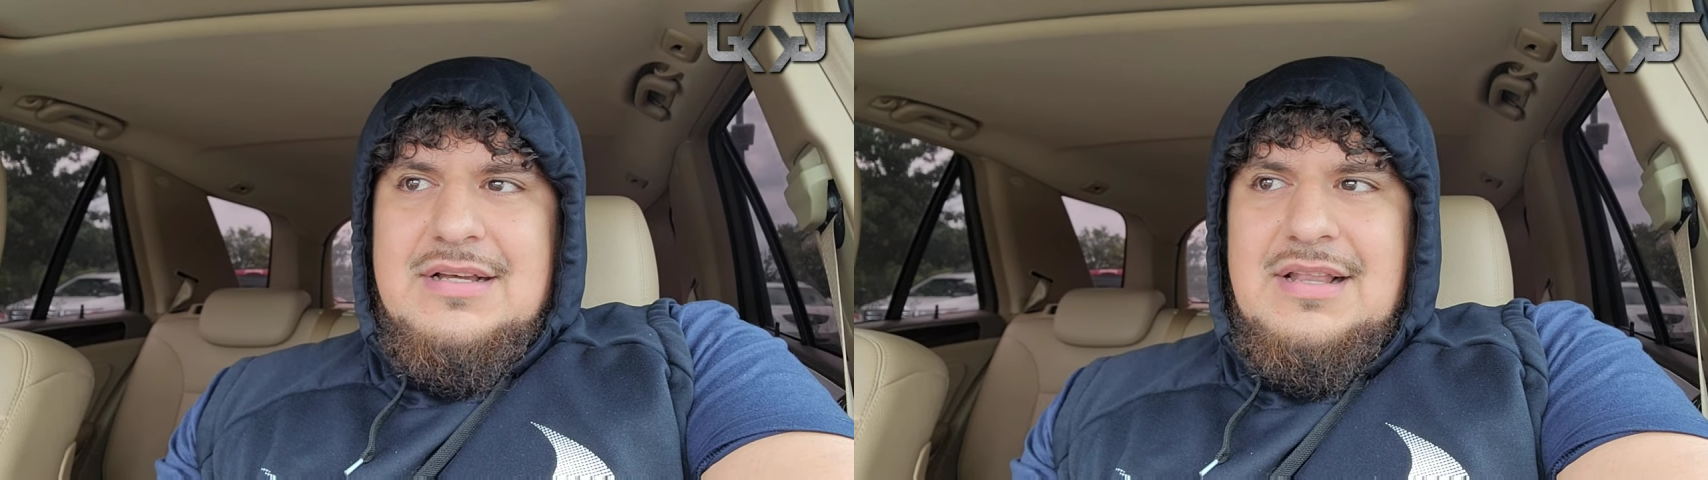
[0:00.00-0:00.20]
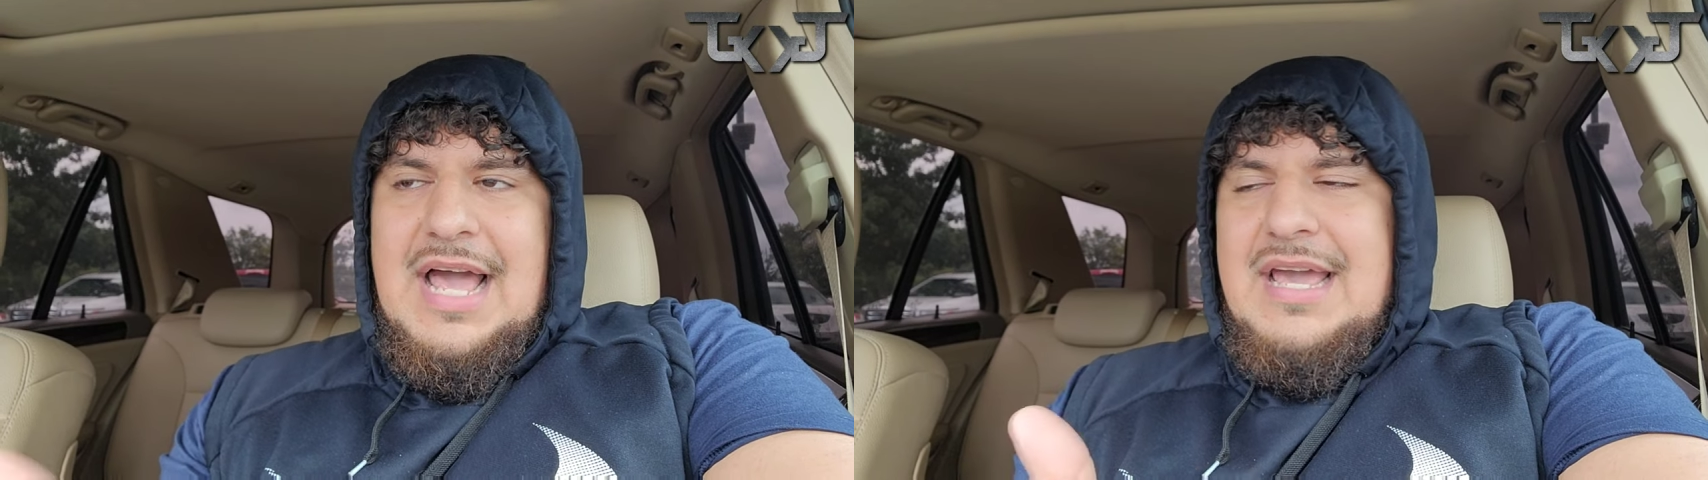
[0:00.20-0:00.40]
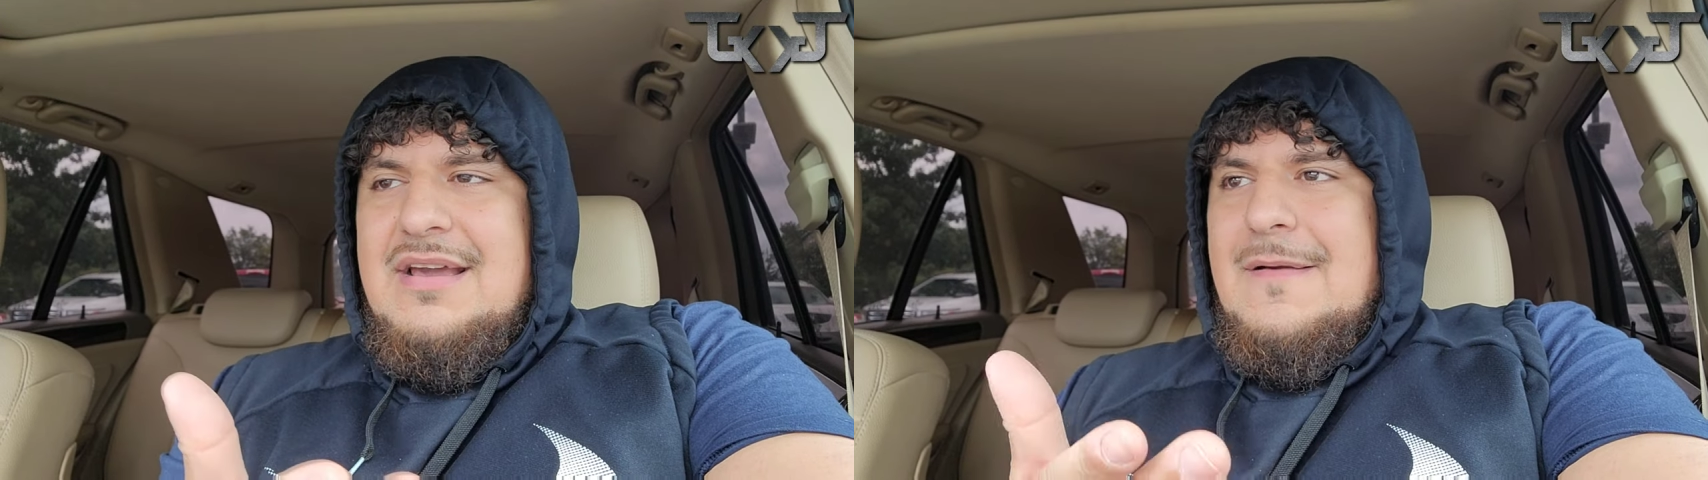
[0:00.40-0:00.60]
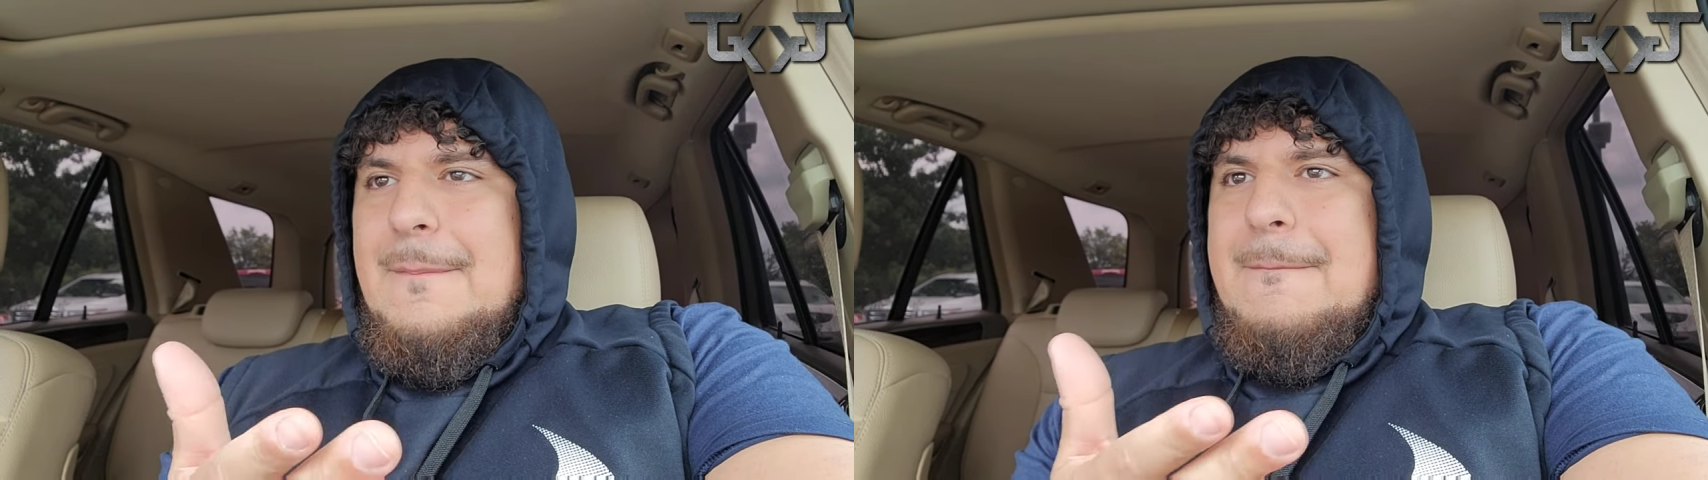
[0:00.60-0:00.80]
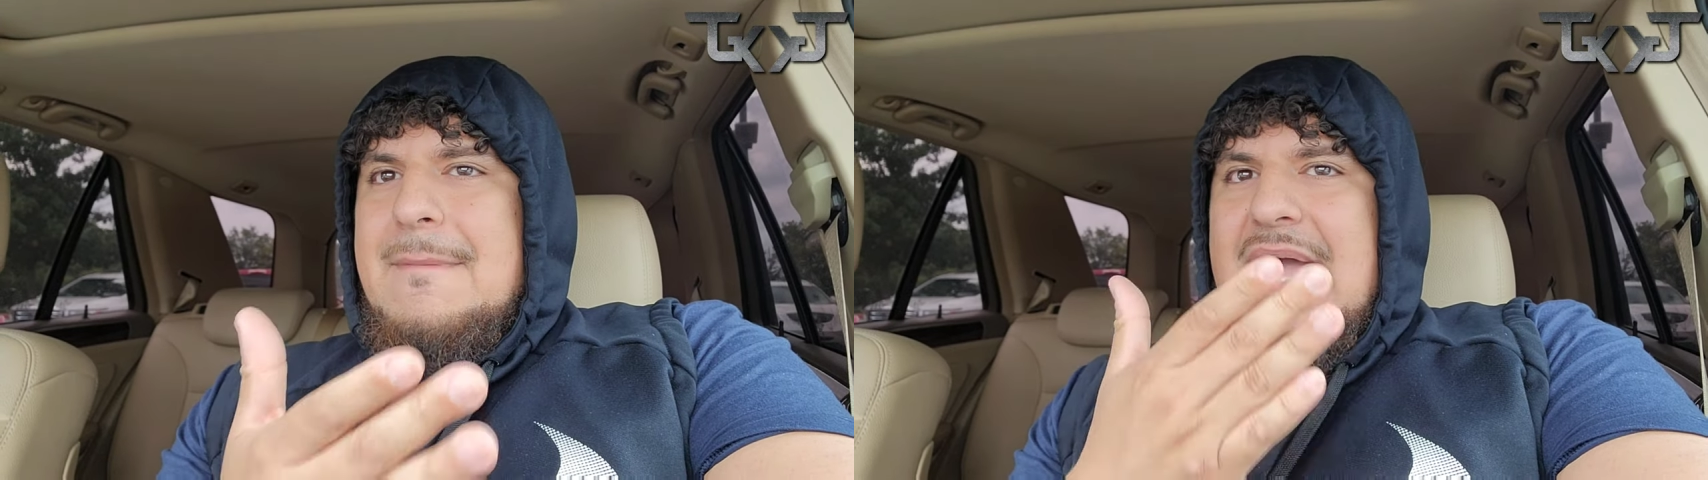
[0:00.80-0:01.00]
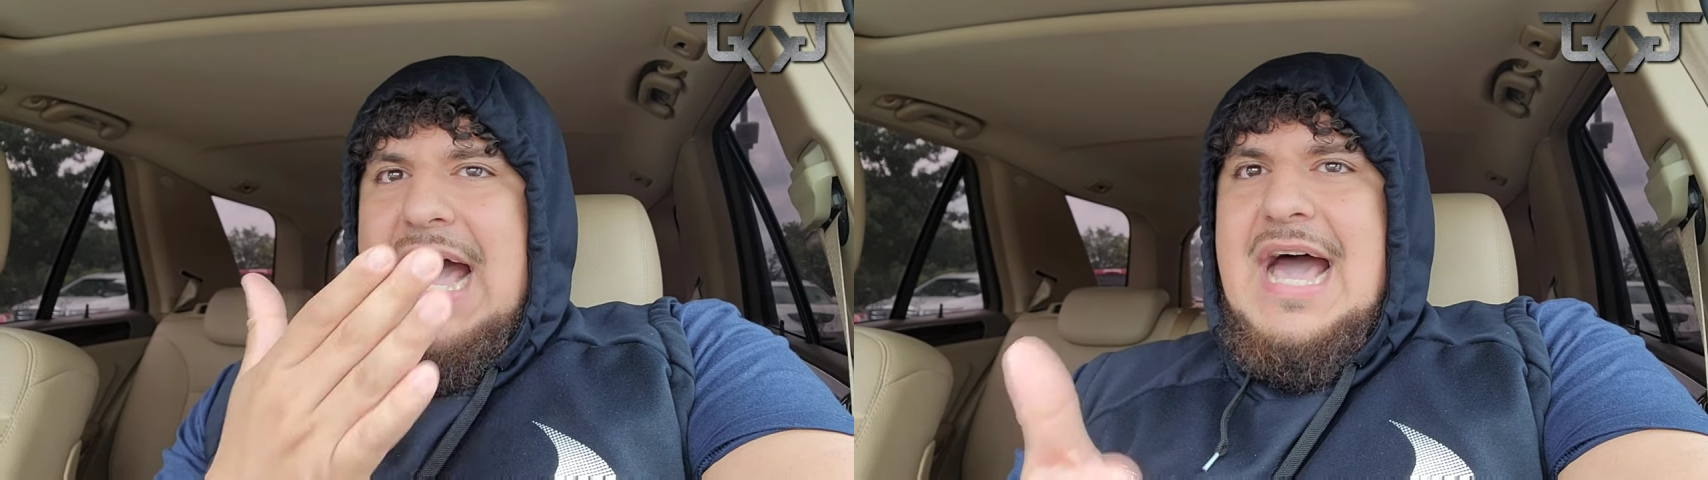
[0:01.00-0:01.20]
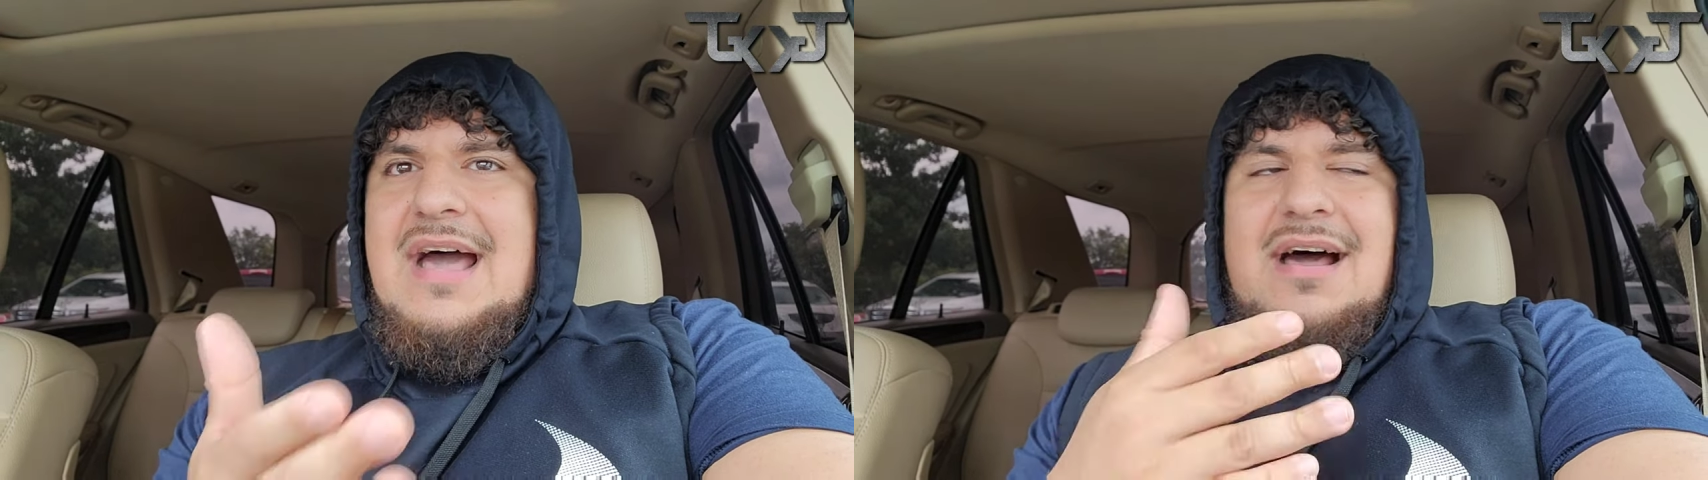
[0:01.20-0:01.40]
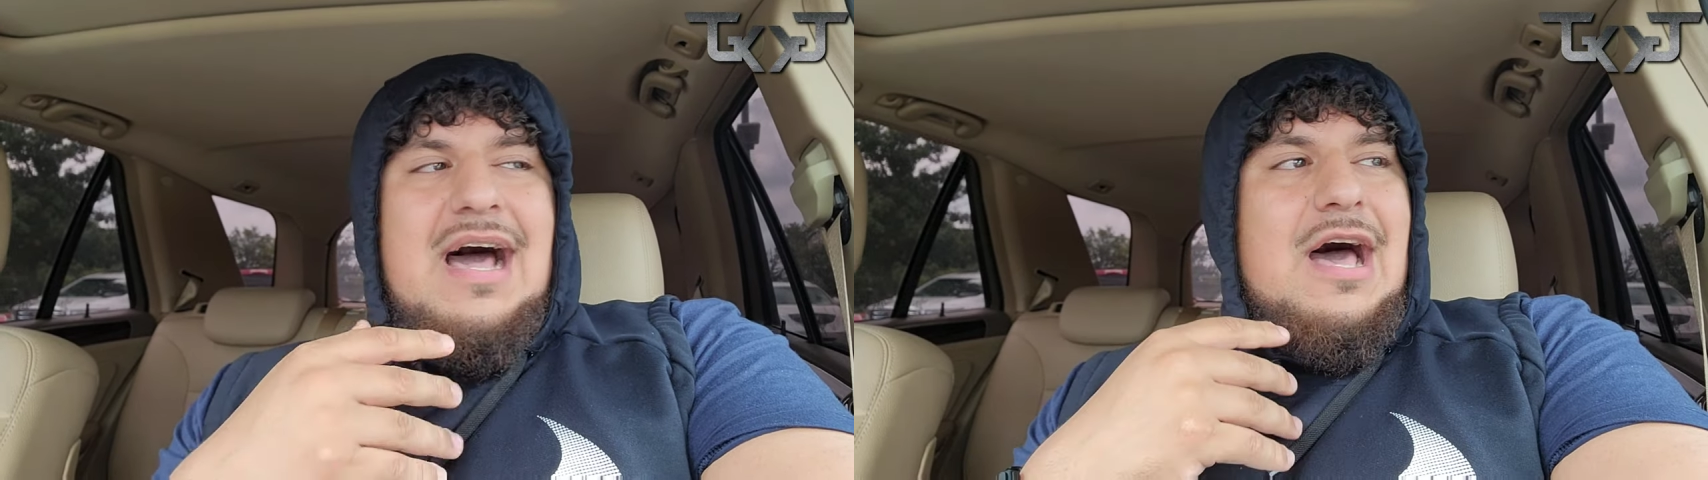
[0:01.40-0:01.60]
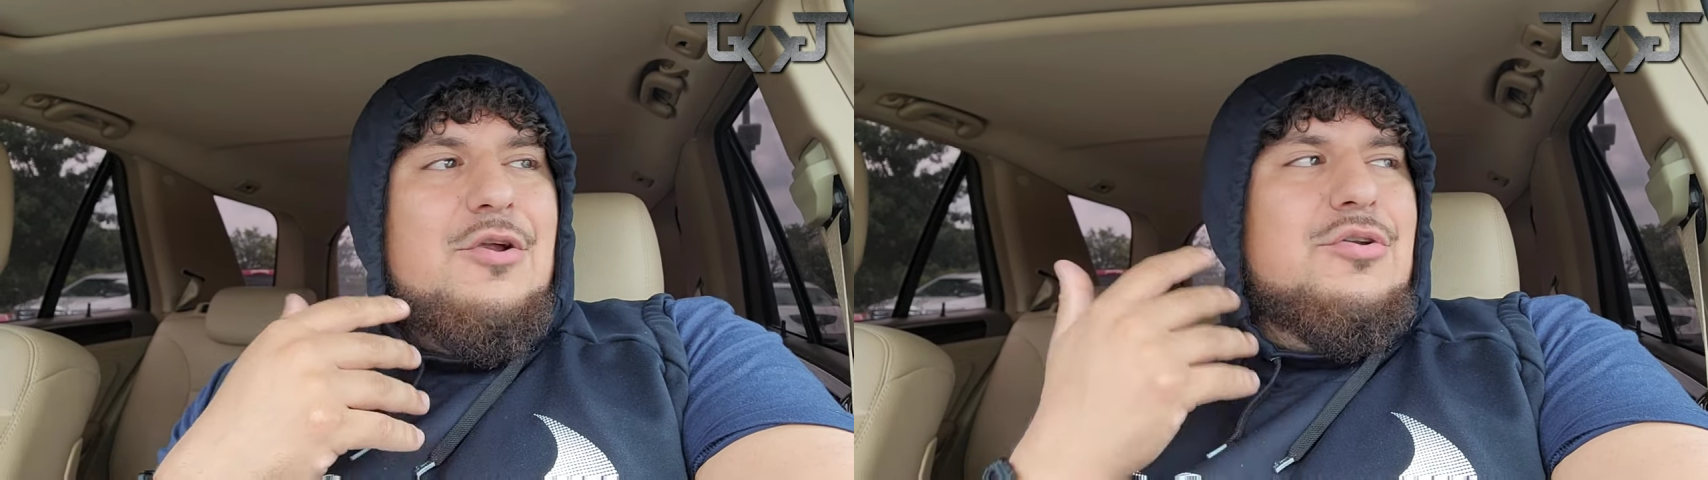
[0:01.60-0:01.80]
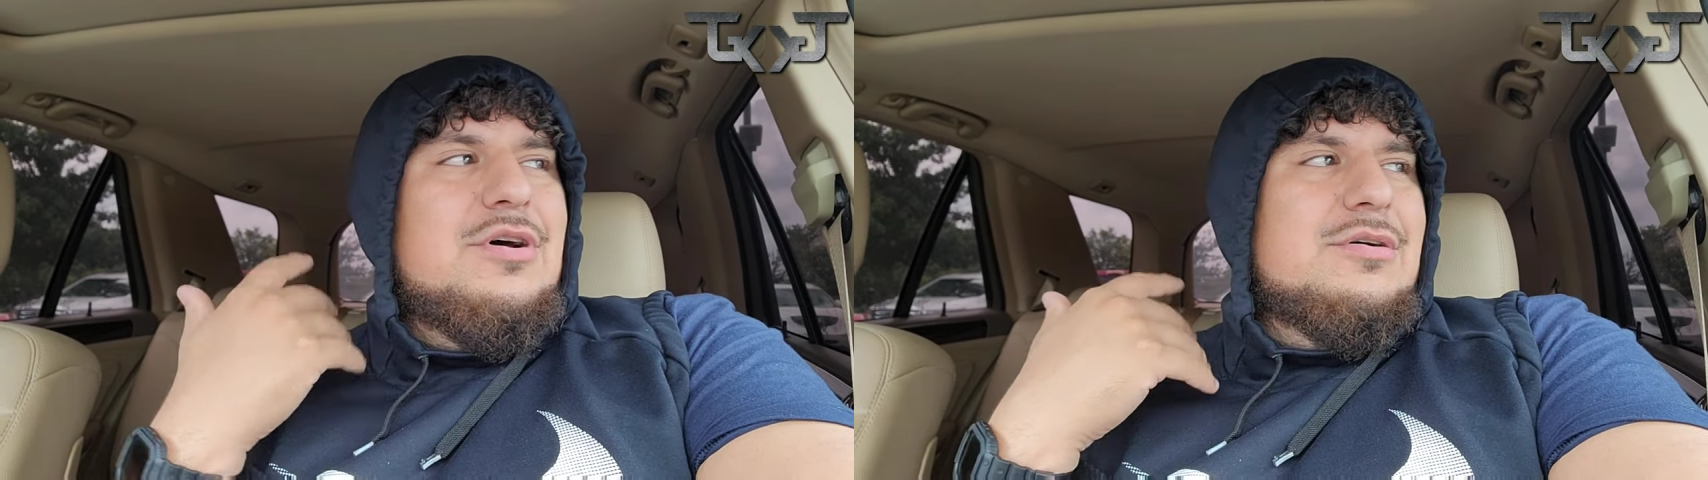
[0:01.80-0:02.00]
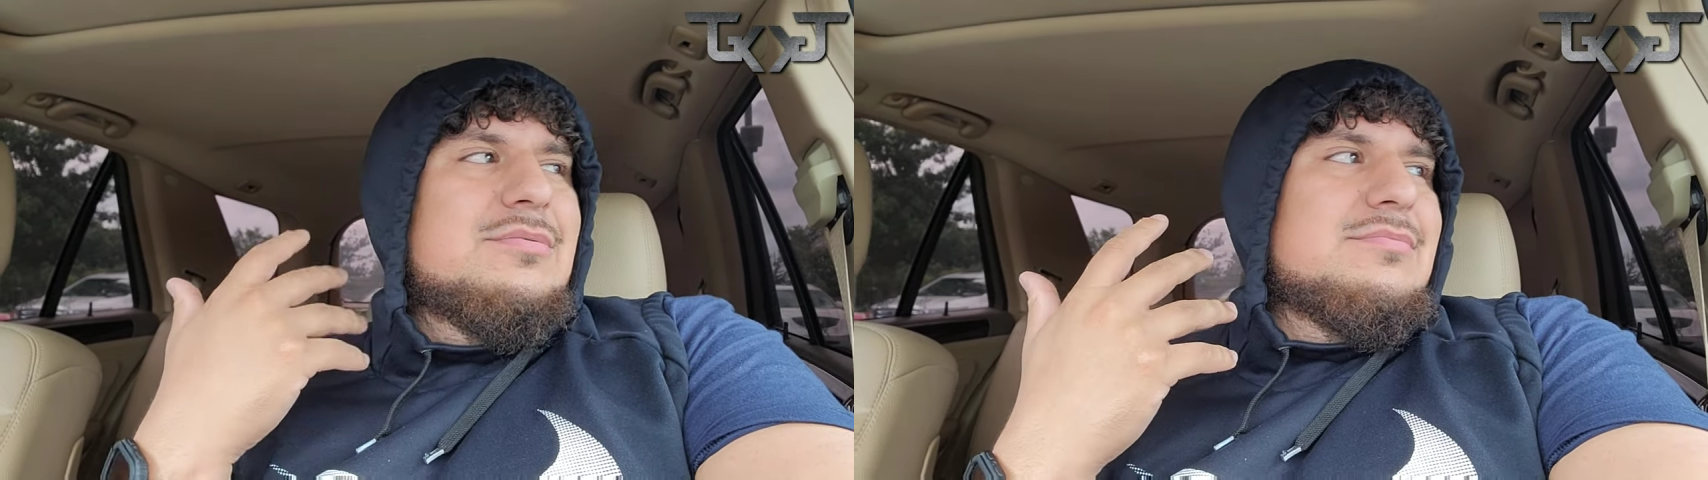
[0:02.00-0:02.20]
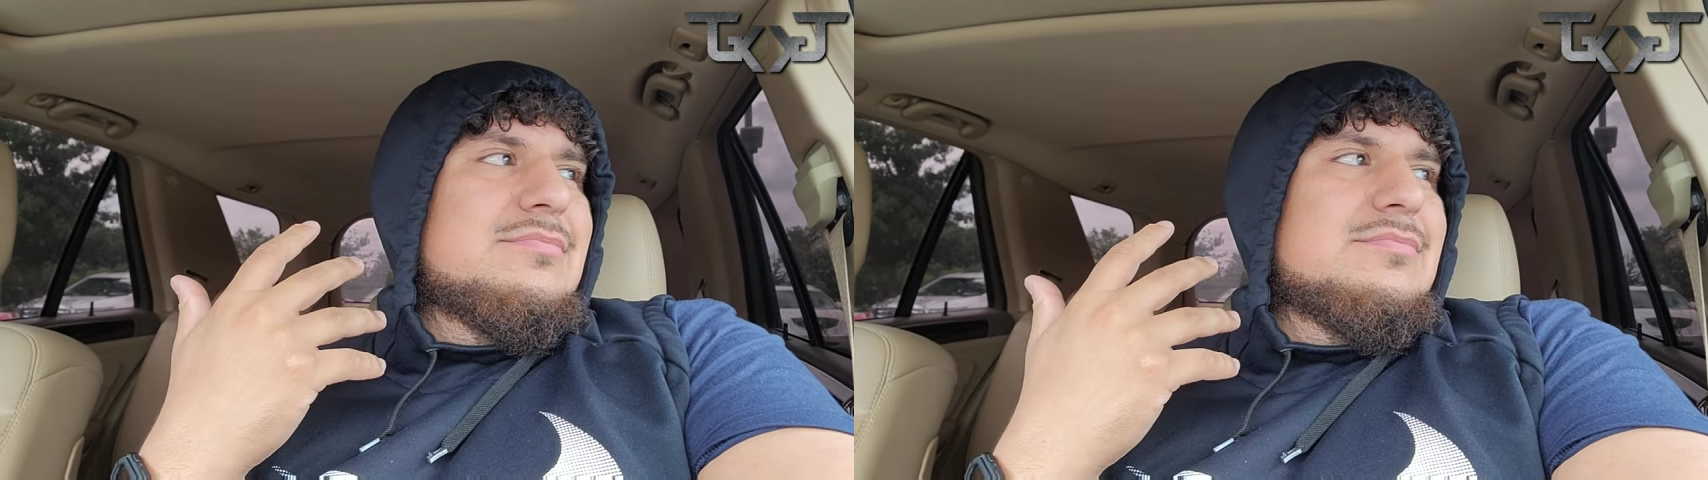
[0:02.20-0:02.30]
Like, I don't know.